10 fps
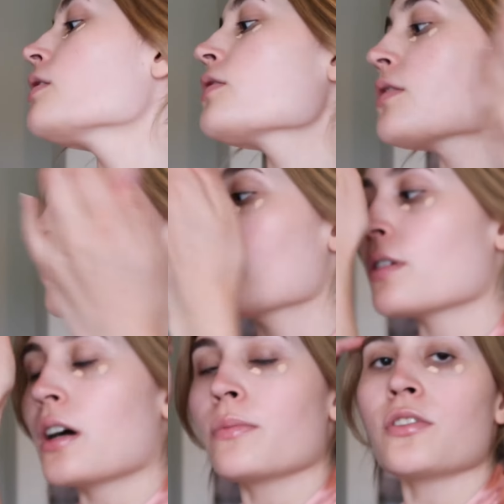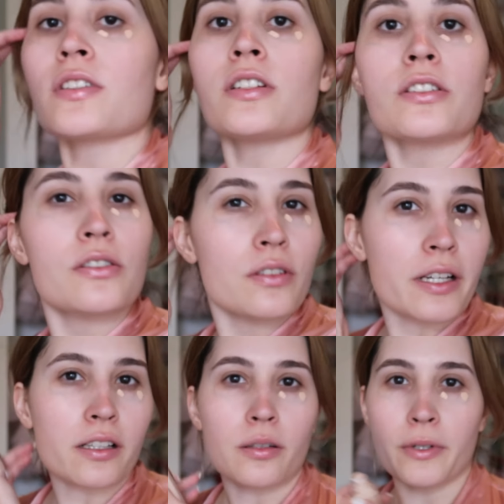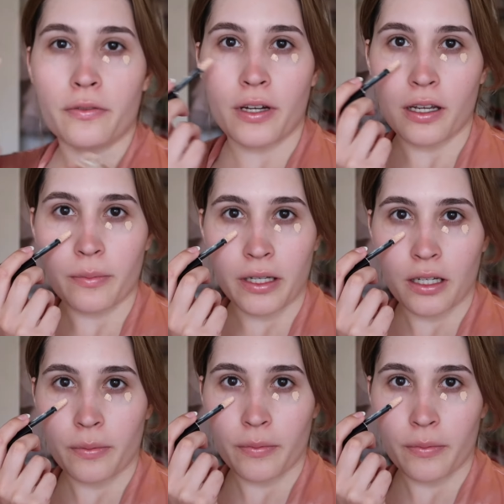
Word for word: So I'm just going to do like a little bit of eye makeup.